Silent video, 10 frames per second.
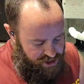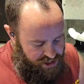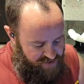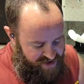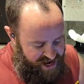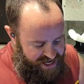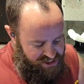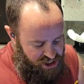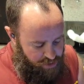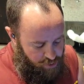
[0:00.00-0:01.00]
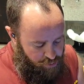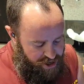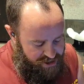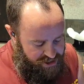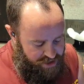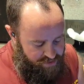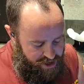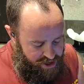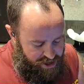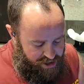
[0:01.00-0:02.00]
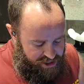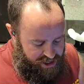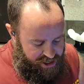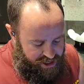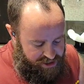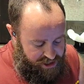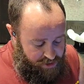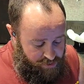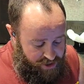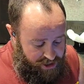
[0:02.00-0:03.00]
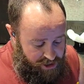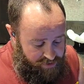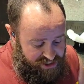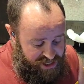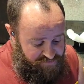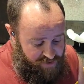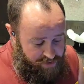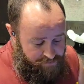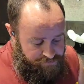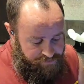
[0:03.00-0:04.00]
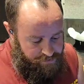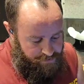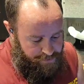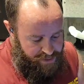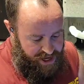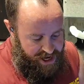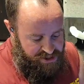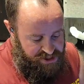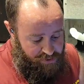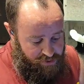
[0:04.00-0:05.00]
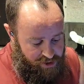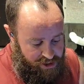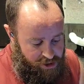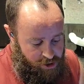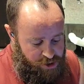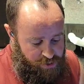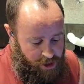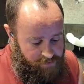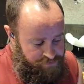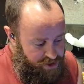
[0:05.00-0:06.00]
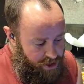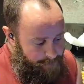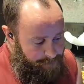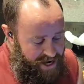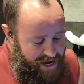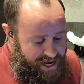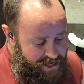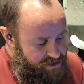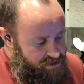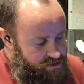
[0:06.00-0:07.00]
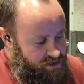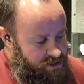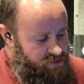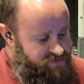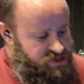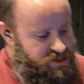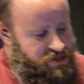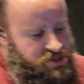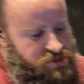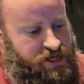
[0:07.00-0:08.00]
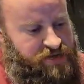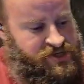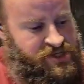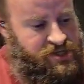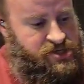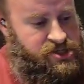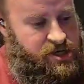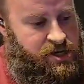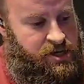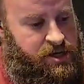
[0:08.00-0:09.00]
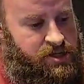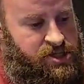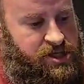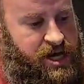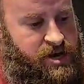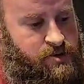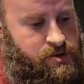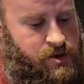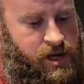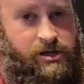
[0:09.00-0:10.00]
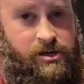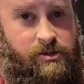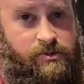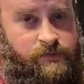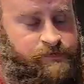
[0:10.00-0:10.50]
Now, if I had double breaded them, then it would be a little bit different, as they would be crispier. But, can you even see this? You can't even see this. Can you see it now? I don't know.